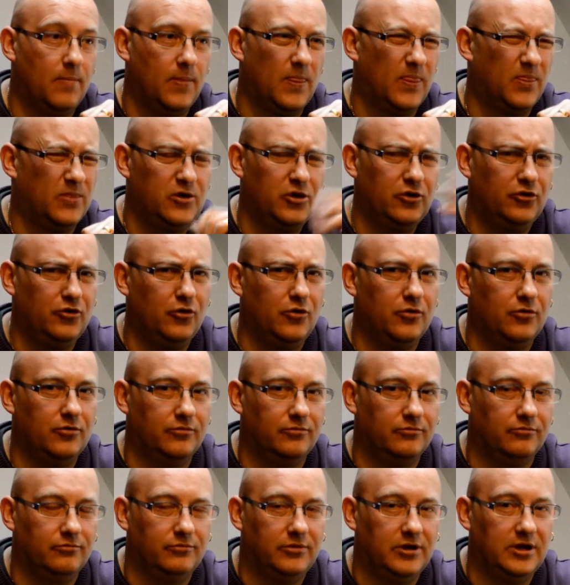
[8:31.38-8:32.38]
You don't.
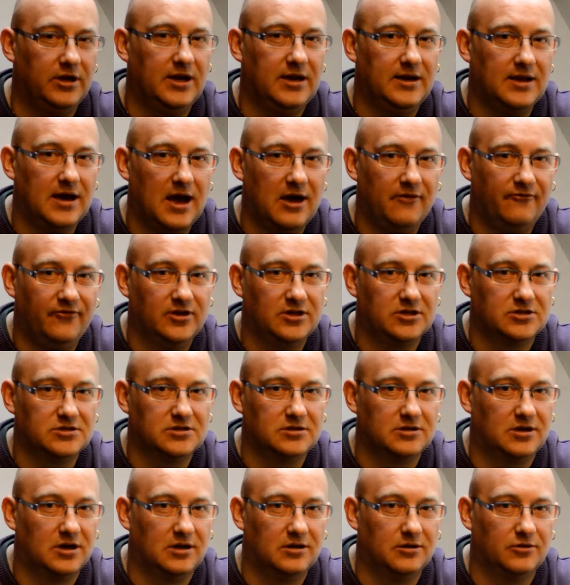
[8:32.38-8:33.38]
You need half a dozen
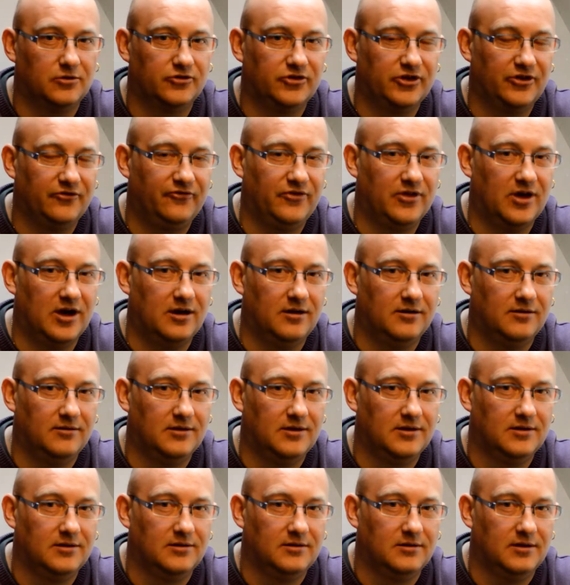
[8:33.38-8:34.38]
colours, if that.
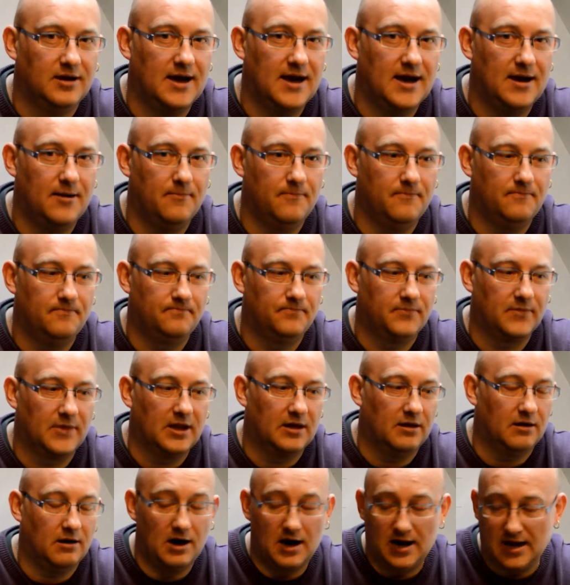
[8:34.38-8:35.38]

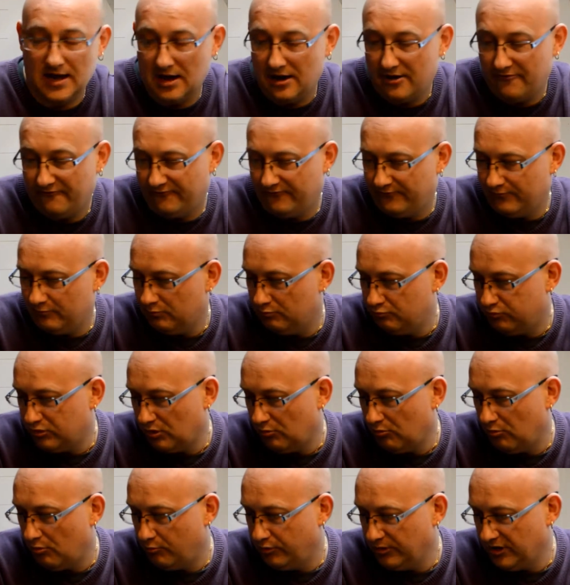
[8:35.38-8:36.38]
I have
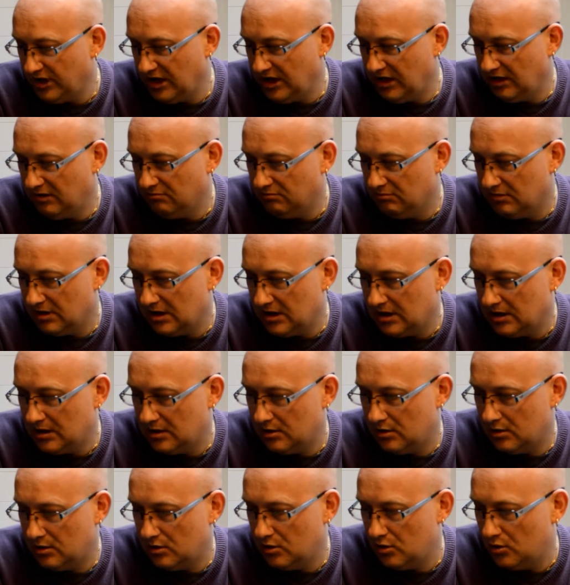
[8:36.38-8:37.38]
probably
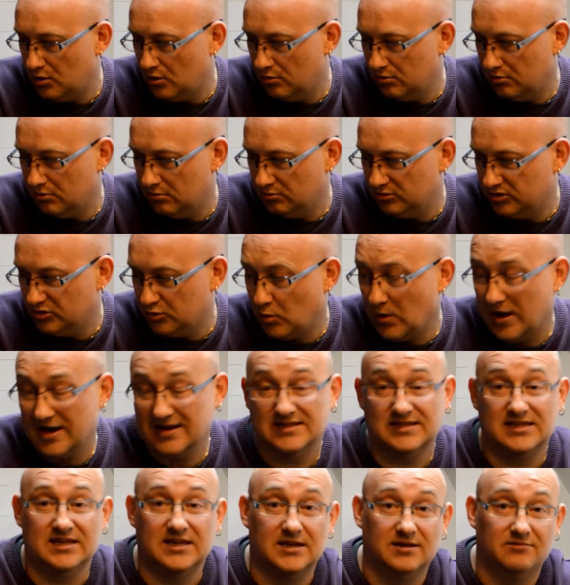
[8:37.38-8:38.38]

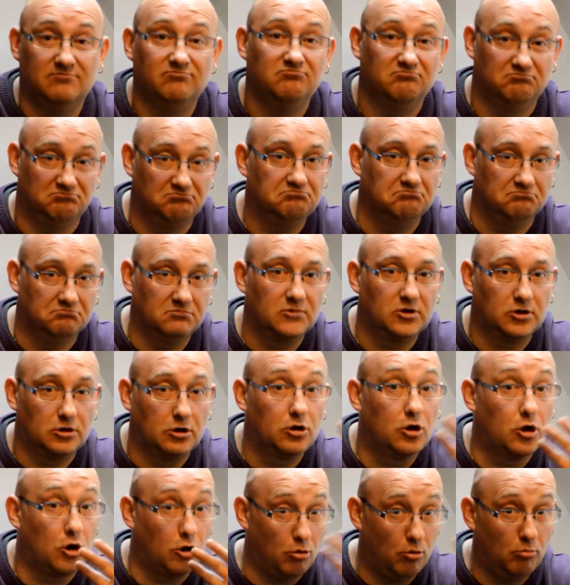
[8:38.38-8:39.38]
20
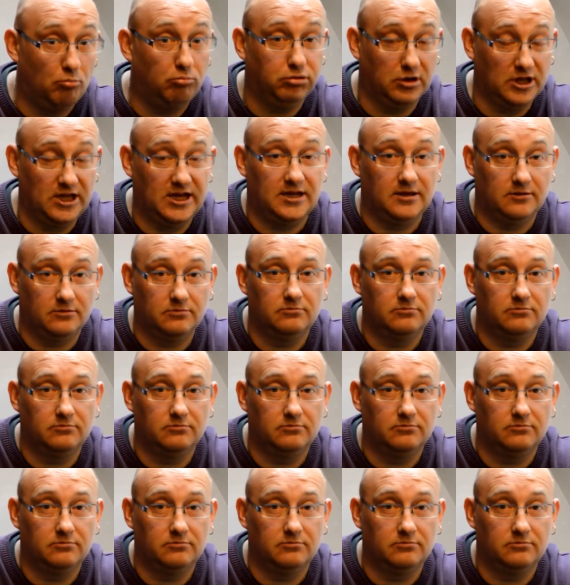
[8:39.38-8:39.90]
complete.